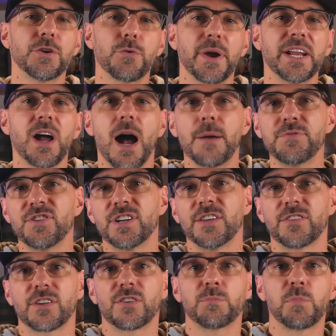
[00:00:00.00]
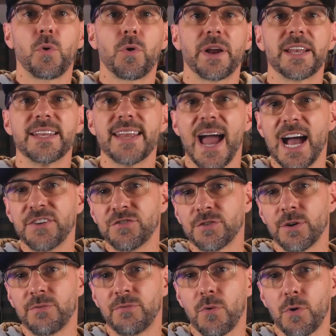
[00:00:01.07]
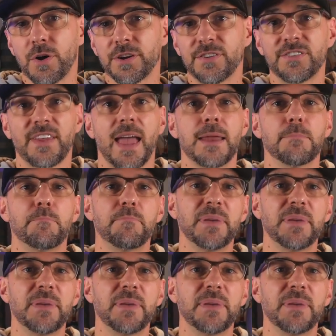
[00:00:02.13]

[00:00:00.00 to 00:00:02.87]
great option is exploring national forests and